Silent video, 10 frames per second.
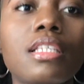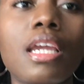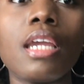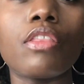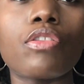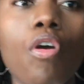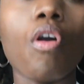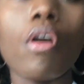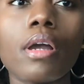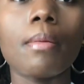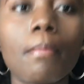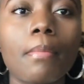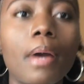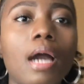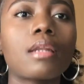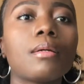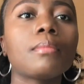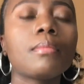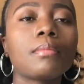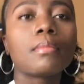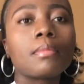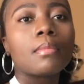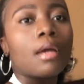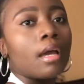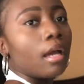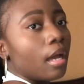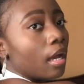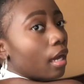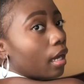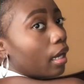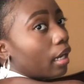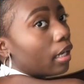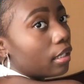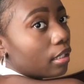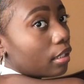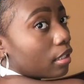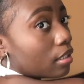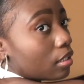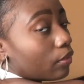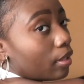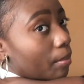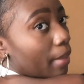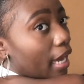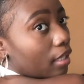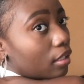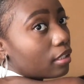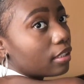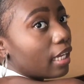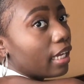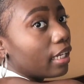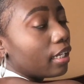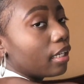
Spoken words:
a thong bottom, and this is what the back looks like.